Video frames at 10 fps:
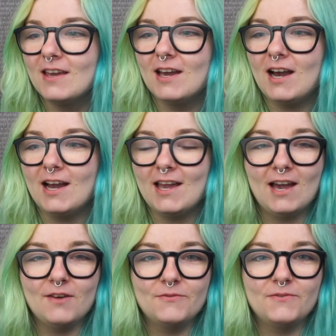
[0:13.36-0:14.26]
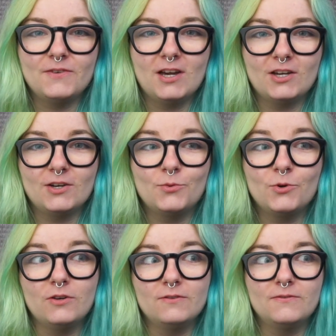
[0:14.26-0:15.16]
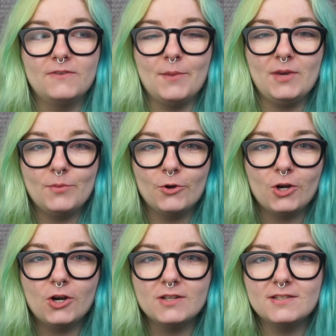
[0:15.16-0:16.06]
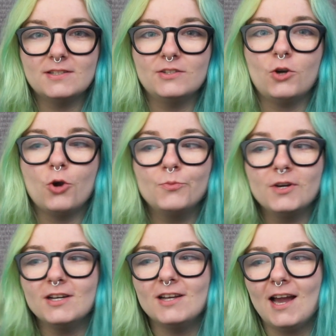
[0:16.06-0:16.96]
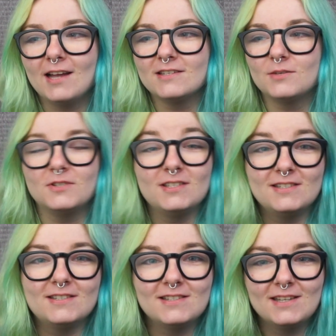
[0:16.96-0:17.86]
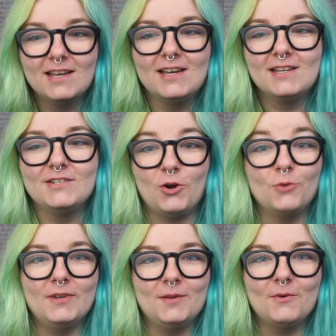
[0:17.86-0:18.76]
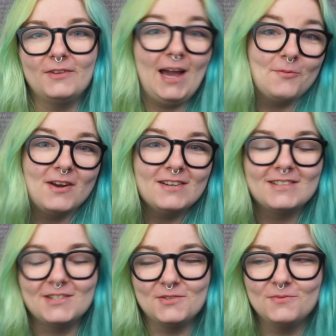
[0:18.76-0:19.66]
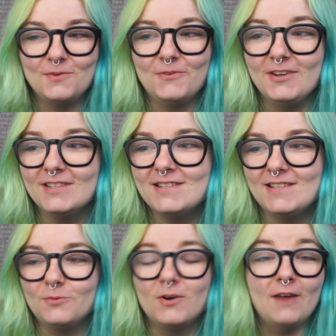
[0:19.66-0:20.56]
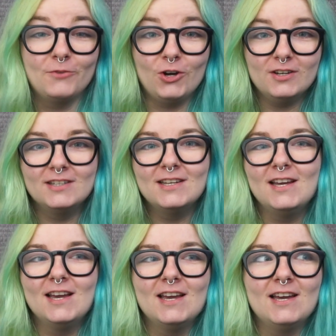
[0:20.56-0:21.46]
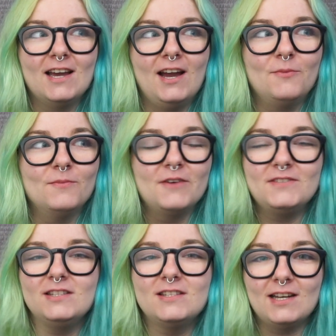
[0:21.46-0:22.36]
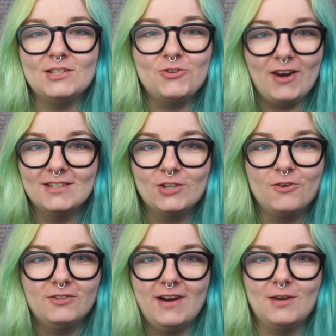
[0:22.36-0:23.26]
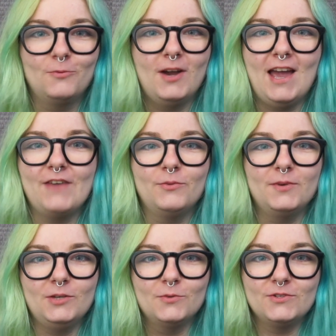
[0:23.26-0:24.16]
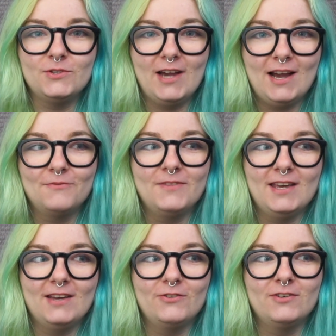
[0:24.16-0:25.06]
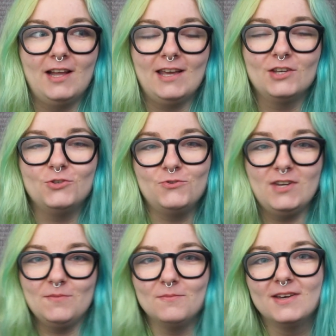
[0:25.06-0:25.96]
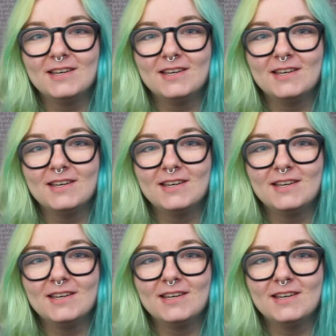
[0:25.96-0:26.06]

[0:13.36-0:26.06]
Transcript: I have a couple of Amiibo cards to open and I wanted to open them on camera because it would be fun to see what I've got. I've seen this like trend going around where everybody wants to have their like dream